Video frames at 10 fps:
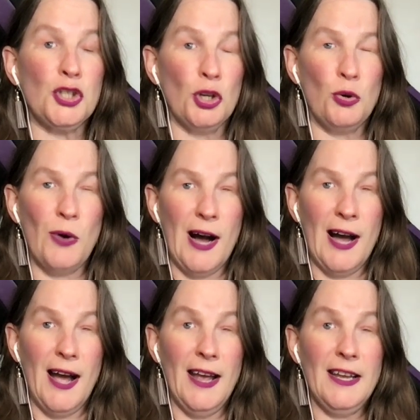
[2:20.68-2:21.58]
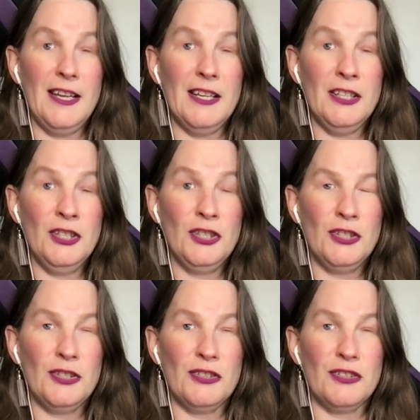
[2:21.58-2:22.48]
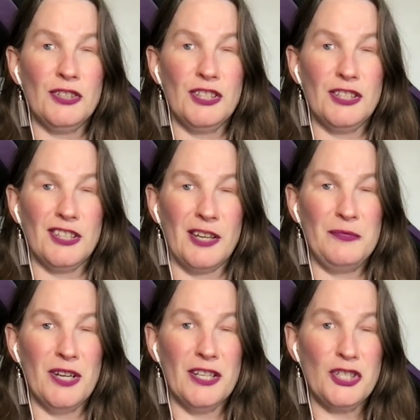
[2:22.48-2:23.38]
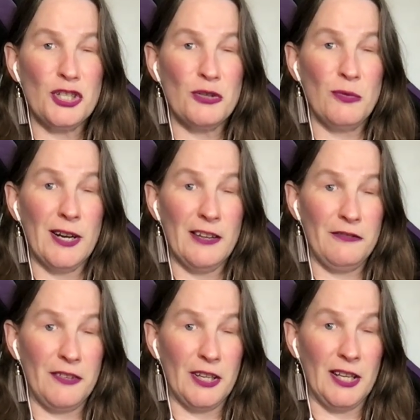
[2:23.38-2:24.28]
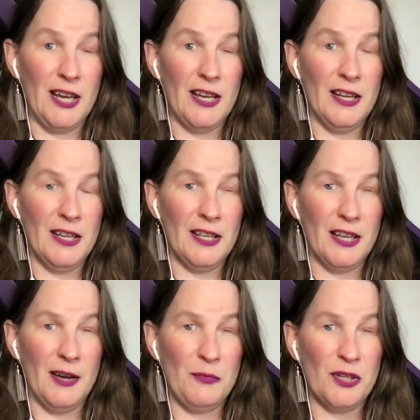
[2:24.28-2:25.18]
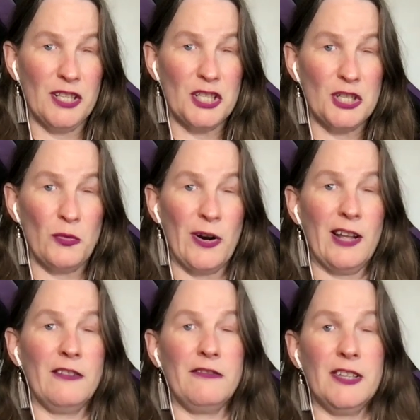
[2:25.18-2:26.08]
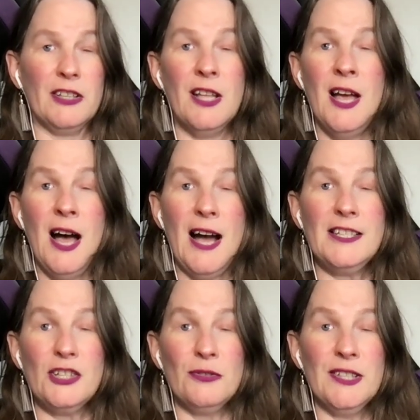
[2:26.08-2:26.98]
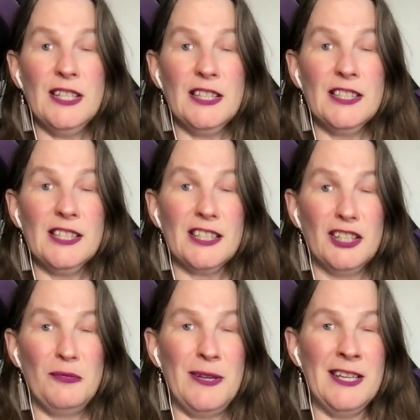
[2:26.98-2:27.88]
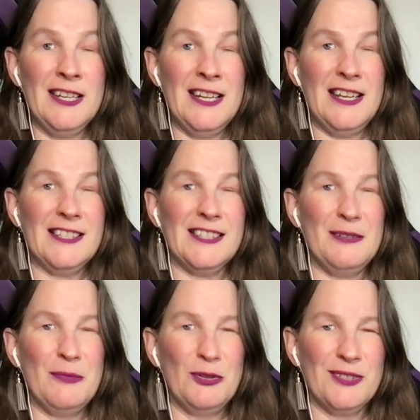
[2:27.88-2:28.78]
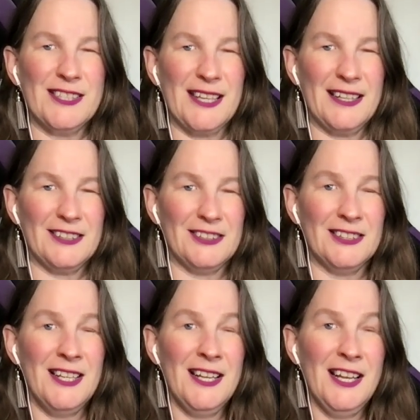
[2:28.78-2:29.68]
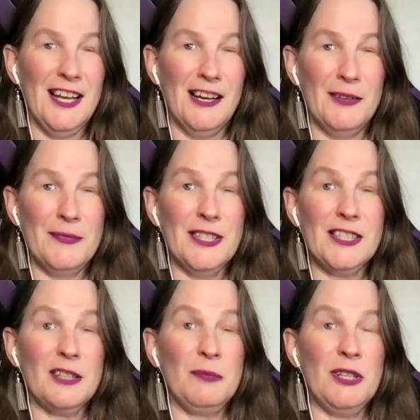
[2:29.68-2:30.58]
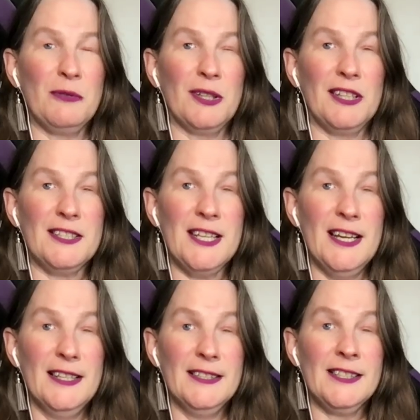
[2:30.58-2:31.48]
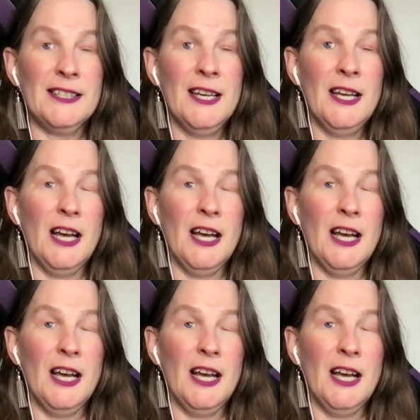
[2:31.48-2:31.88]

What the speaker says: So I'm not sure what I feel. Yeah, I'm pretty sure what I feel. I don't think this is going to be an easy moon cycle. This could be really tense.